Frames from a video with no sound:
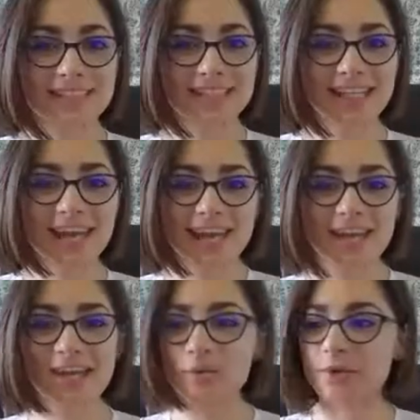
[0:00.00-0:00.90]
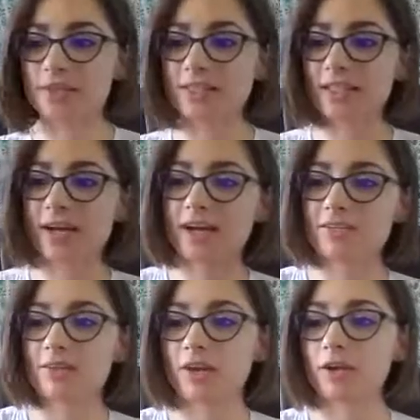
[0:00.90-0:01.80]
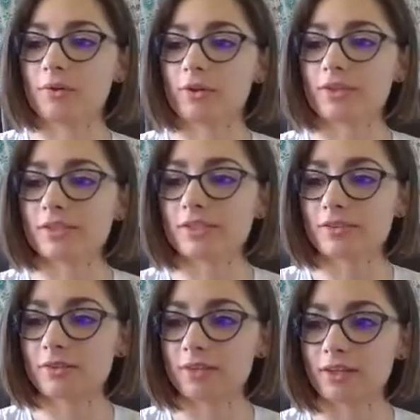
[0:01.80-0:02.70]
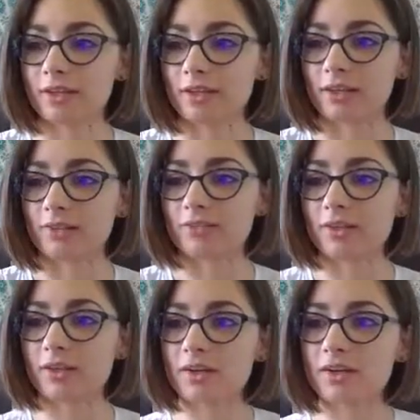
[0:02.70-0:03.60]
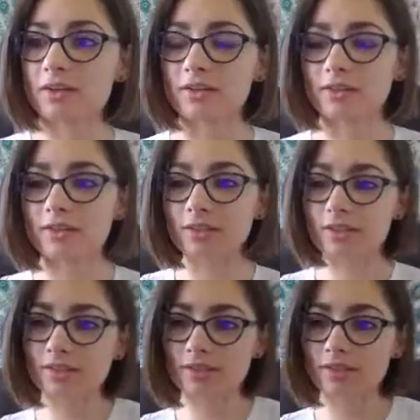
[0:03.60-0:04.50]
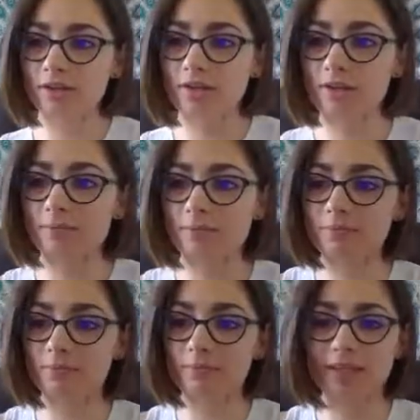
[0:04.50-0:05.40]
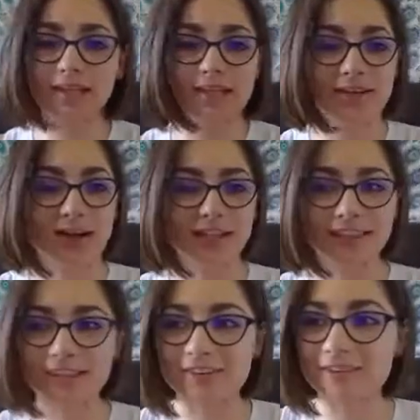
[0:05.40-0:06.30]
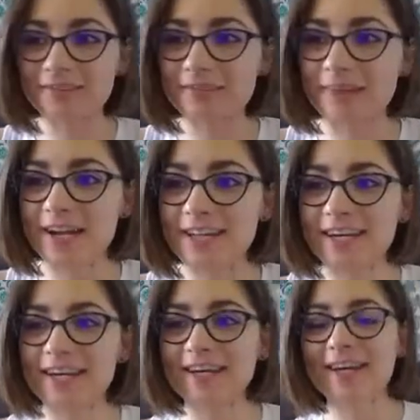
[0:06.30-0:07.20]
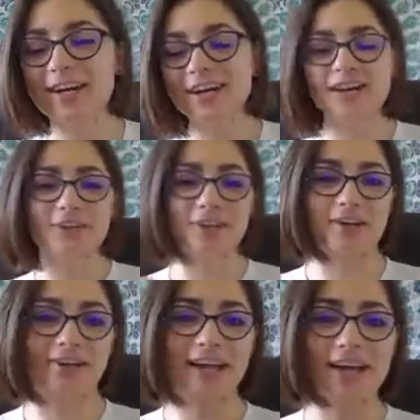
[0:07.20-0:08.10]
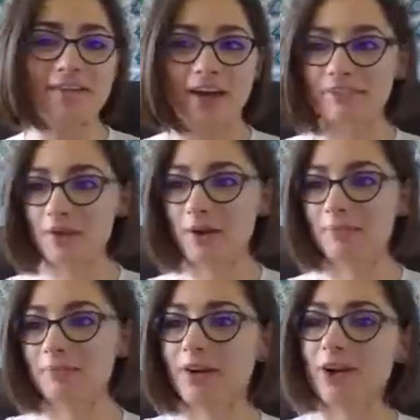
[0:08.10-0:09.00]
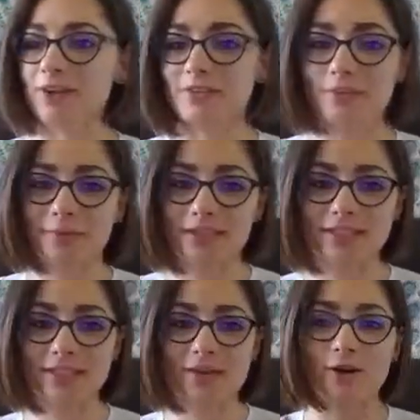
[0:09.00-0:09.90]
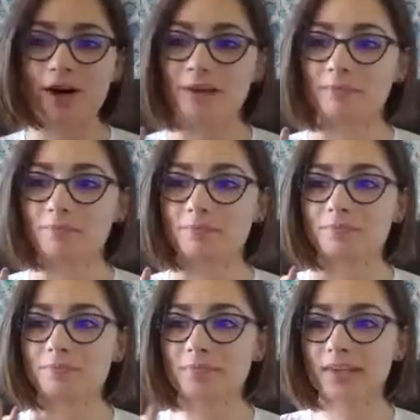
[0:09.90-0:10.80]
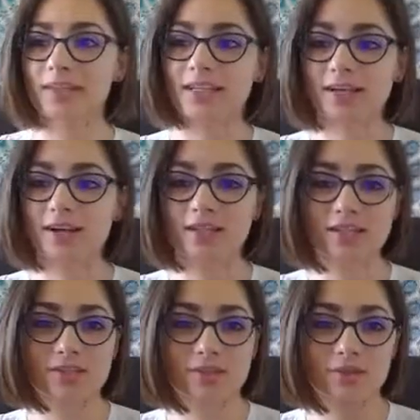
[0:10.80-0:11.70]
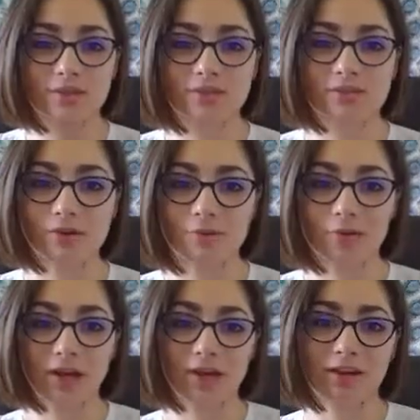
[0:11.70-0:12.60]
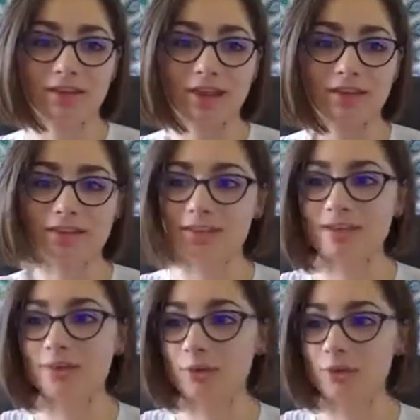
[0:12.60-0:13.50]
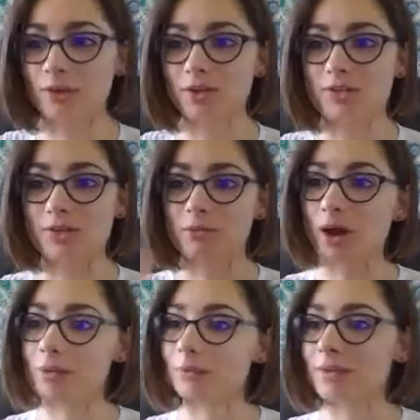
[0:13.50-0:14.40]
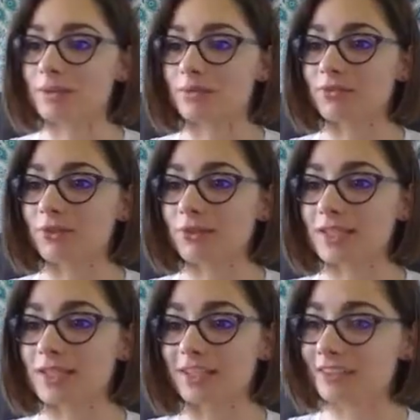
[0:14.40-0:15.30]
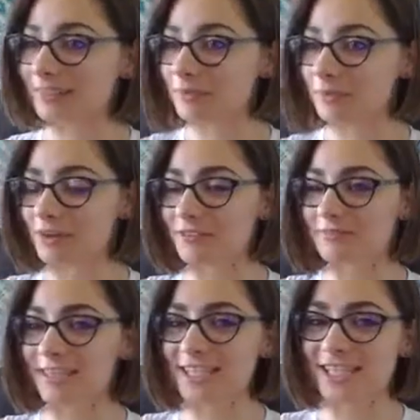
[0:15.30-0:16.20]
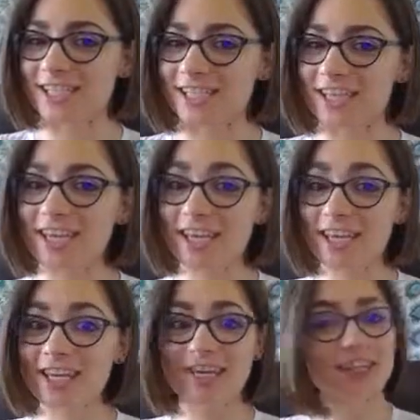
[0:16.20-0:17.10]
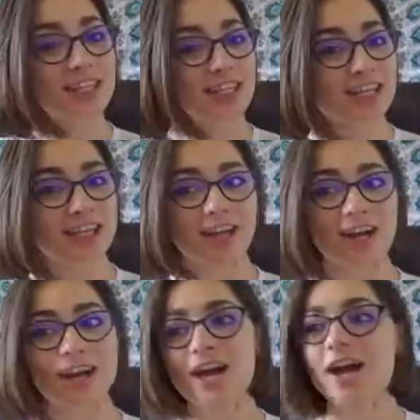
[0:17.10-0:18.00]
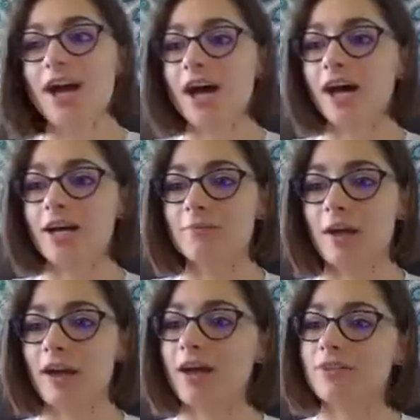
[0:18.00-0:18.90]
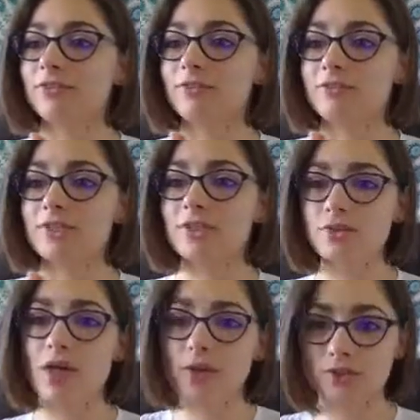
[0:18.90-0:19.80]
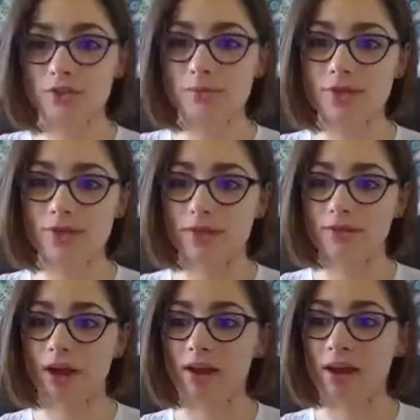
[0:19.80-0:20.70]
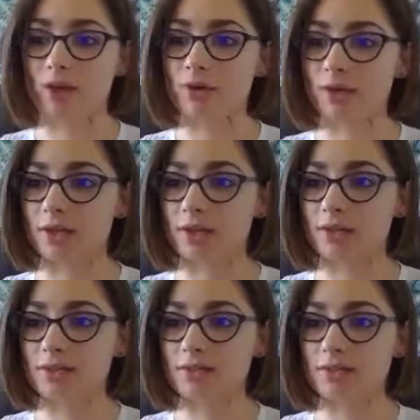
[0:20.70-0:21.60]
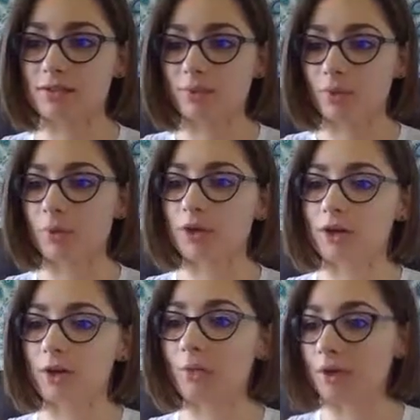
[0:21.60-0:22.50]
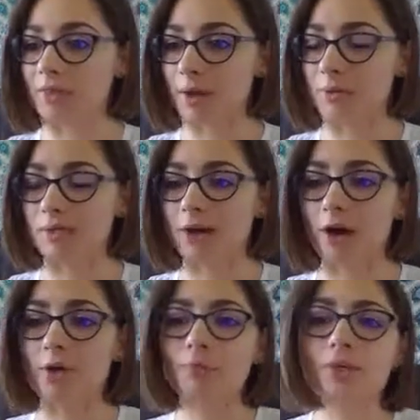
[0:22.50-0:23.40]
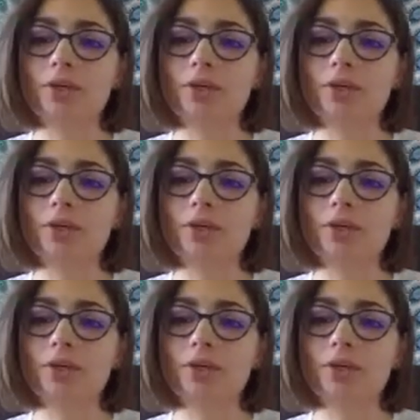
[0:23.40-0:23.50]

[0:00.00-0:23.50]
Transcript: Yay, we are live. Okay, we are also going live on Instagram. Hello, hello, everybody. We are live everywhere, all over the place. So I like talking to the phone better than the computer, so I'm probably going to be focusing a little bit more of my attention here than here. I have 2 live streams going on right now, in case you were wondering what that was about.